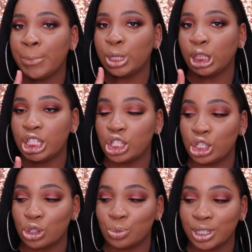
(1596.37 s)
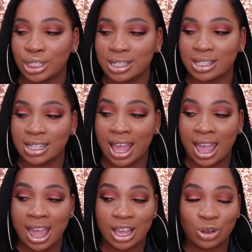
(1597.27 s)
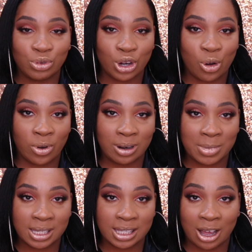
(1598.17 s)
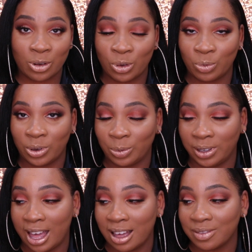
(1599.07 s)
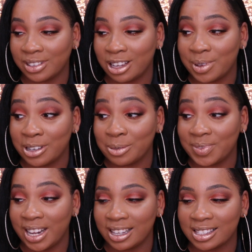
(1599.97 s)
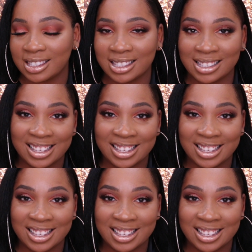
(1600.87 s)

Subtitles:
please do, because you don't want to miss out on what we have coming up next.